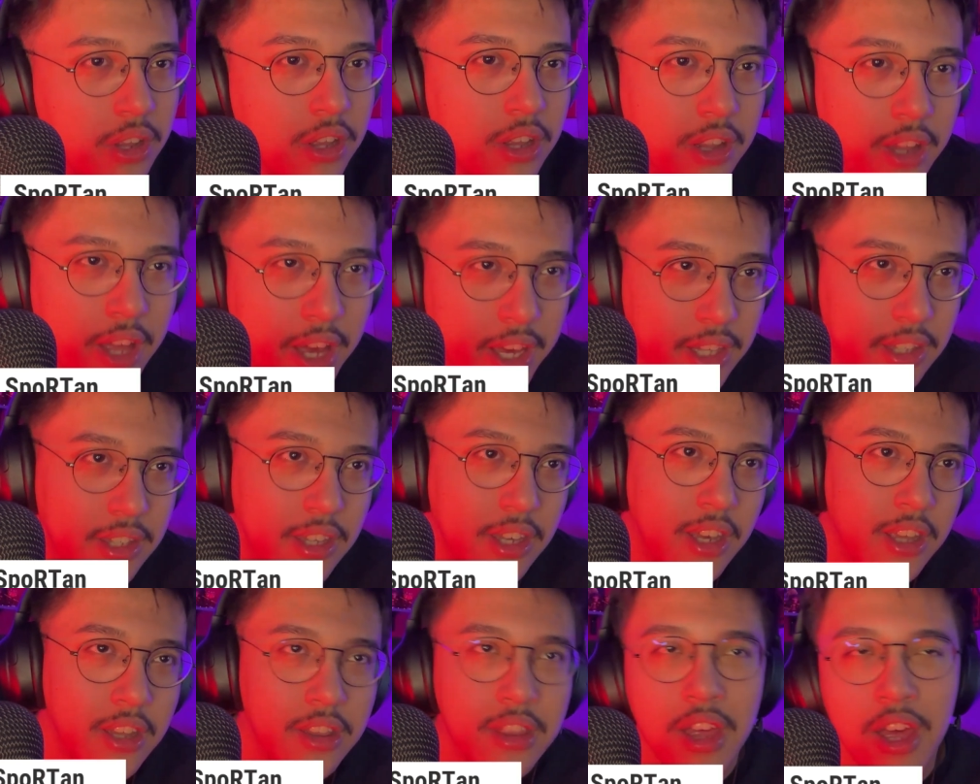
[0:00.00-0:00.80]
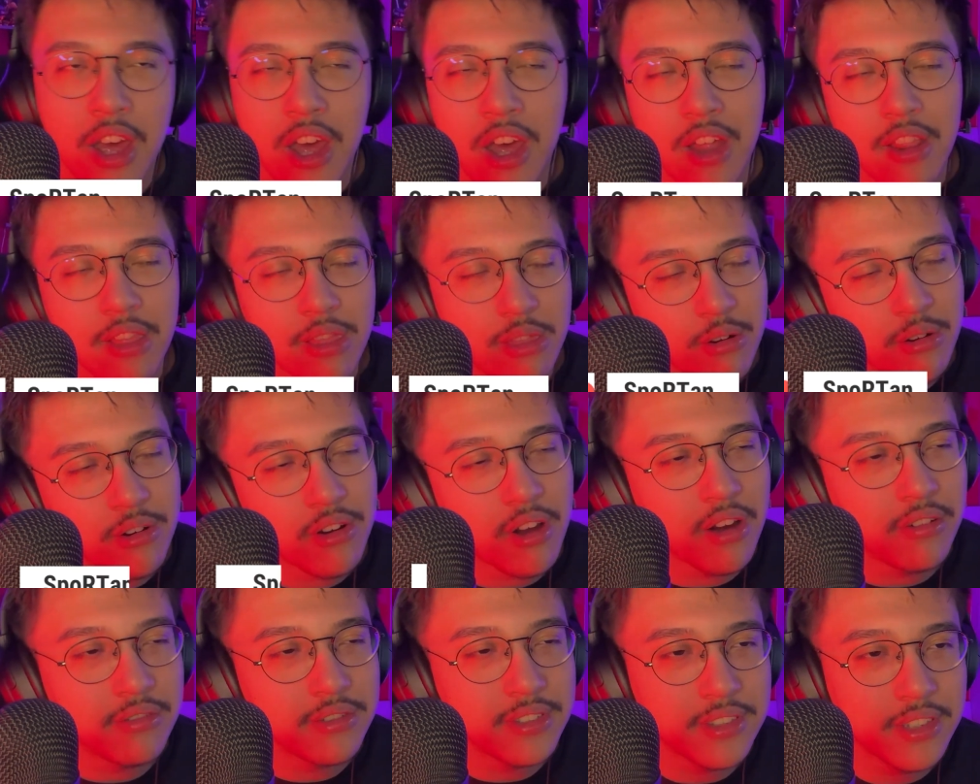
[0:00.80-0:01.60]
like it. There,
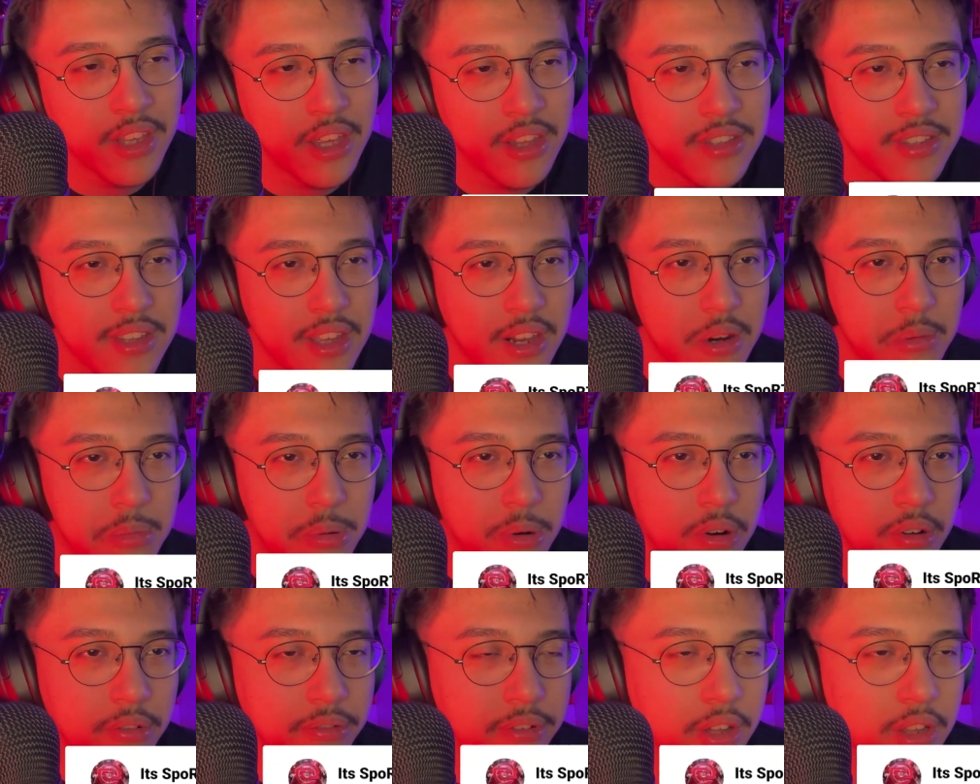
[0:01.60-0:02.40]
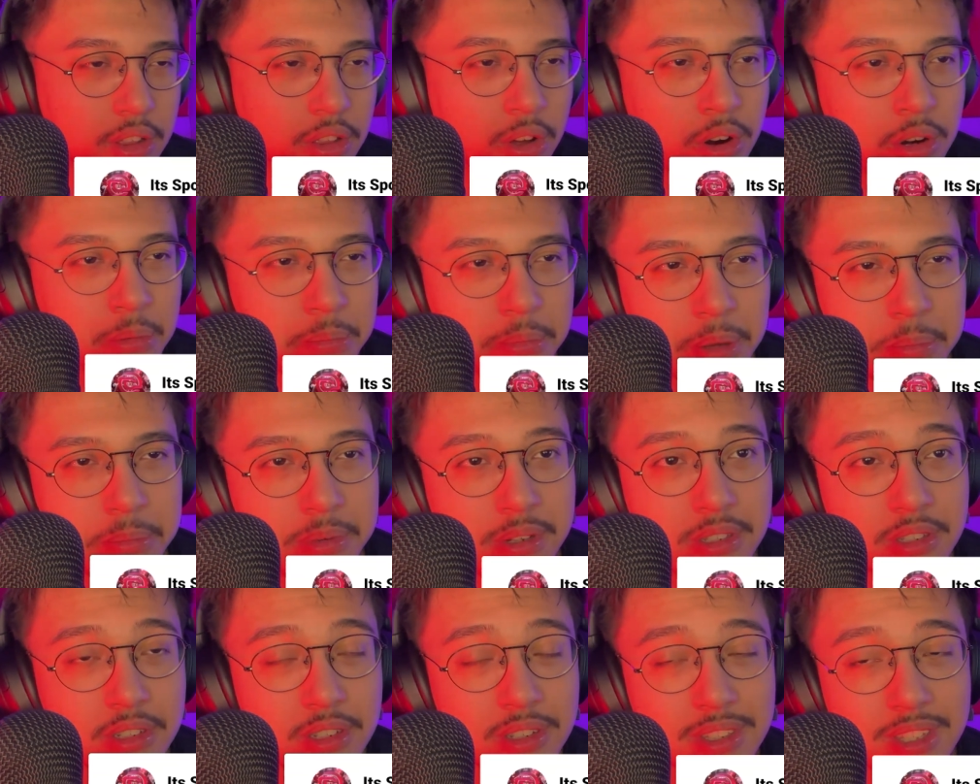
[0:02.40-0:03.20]
obviously, it's not a perfect arc. Maybe
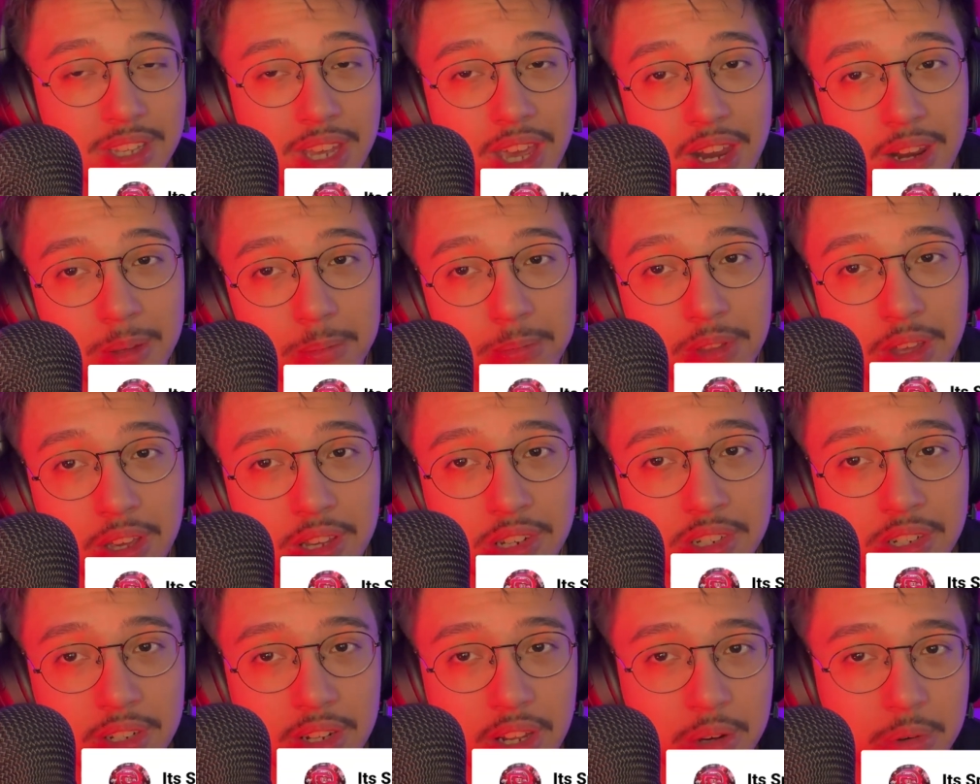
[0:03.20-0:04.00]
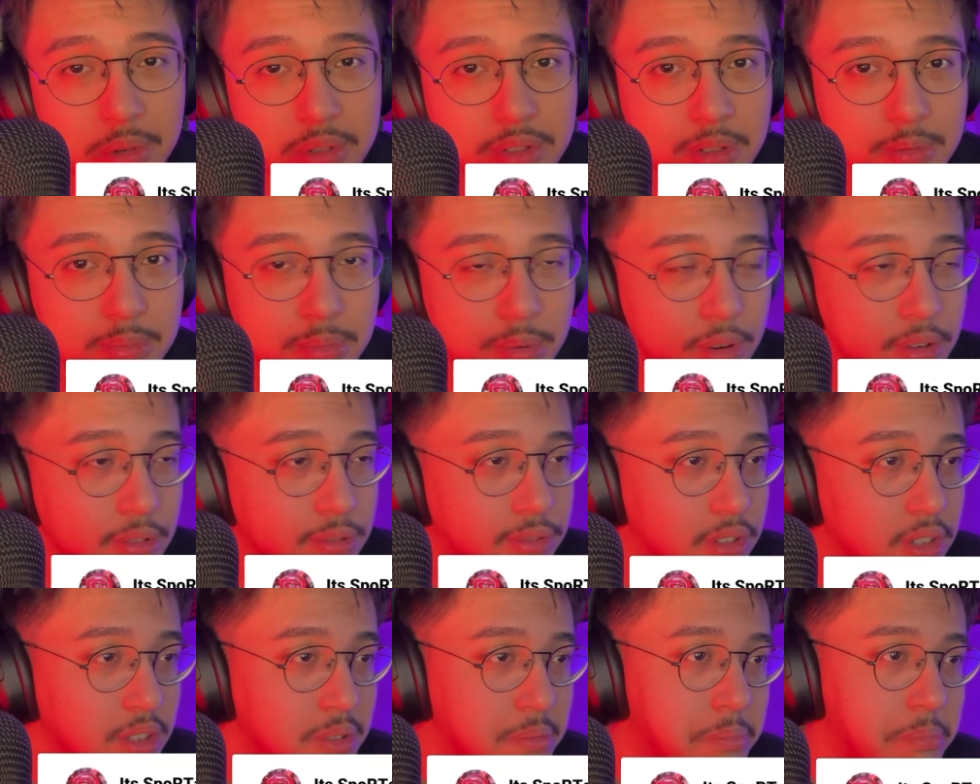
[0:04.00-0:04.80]
it's just the adaptation that wasn't
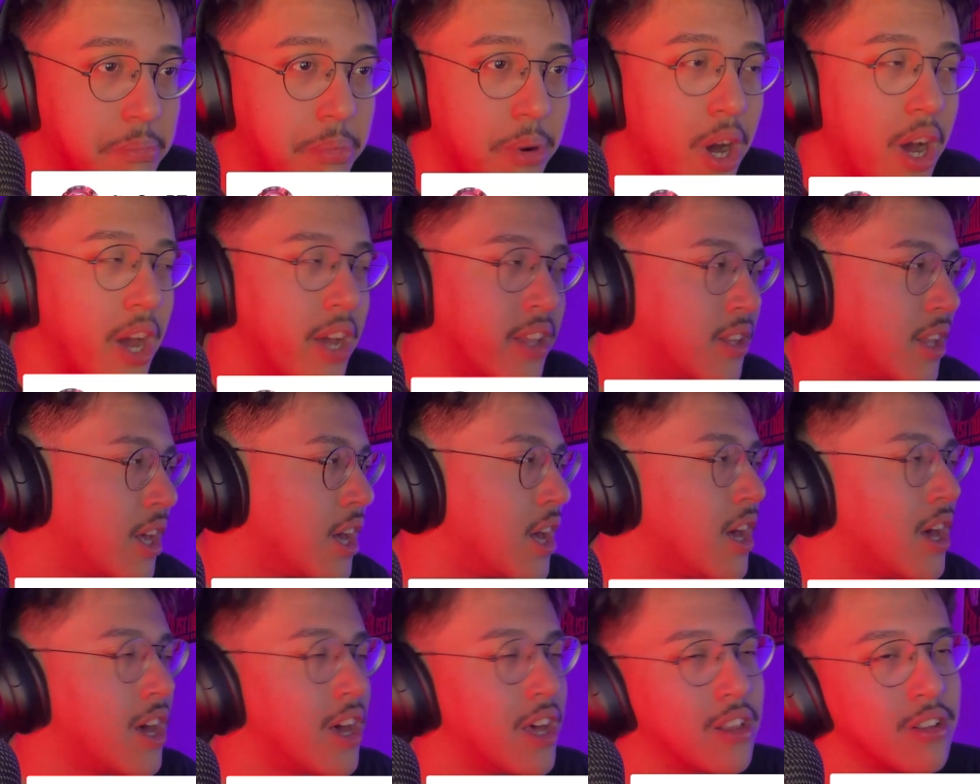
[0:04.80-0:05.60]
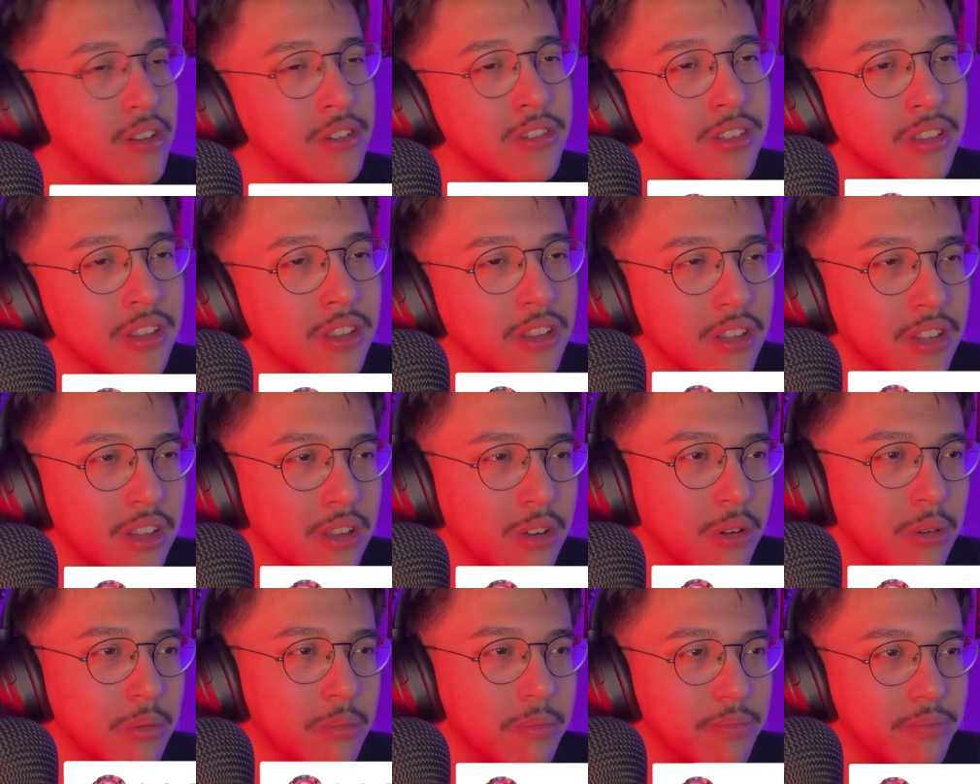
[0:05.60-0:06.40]
perfect. But there's a
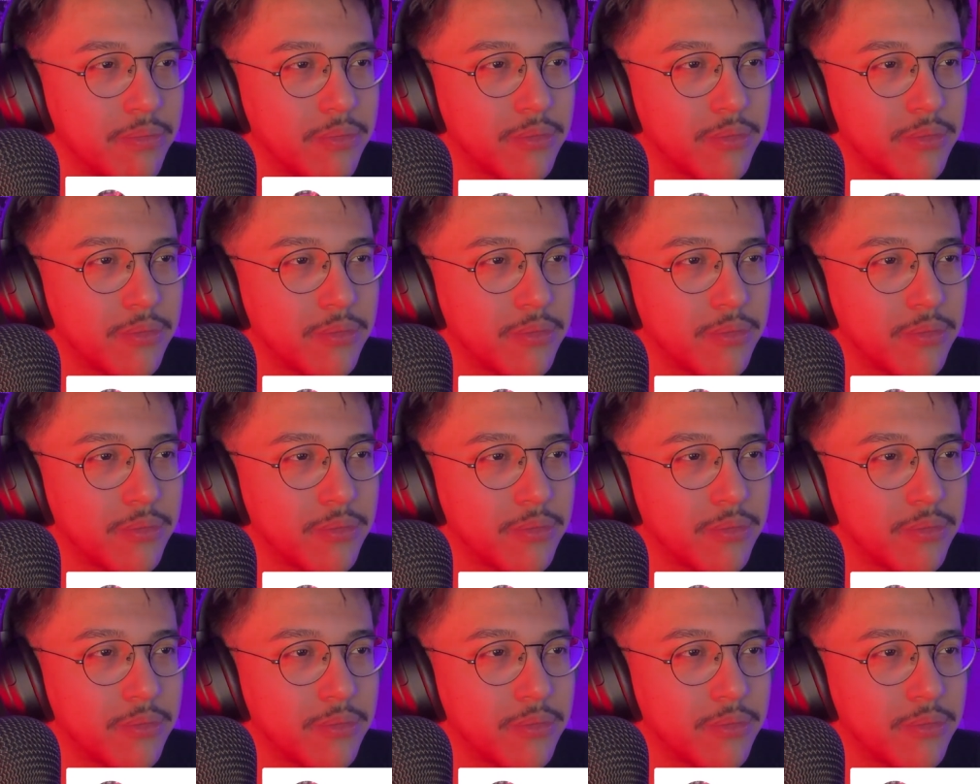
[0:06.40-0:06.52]
little...